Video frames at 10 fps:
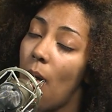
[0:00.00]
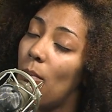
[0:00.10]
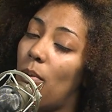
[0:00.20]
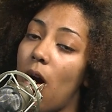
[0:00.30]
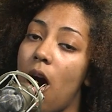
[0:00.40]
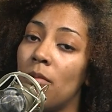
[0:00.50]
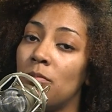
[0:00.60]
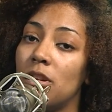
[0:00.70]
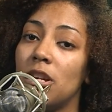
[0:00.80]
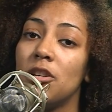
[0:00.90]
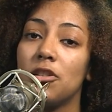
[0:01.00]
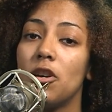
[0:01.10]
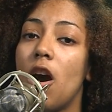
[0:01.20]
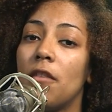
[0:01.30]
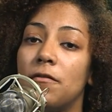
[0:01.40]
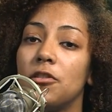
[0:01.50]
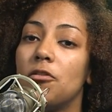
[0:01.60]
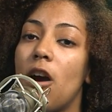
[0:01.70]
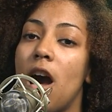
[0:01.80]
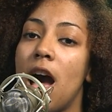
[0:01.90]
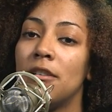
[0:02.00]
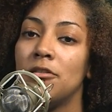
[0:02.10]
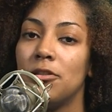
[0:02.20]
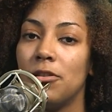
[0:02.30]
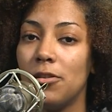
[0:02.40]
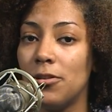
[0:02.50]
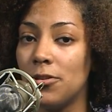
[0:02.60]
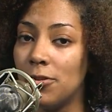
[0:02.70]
Bought me a coffee grinder,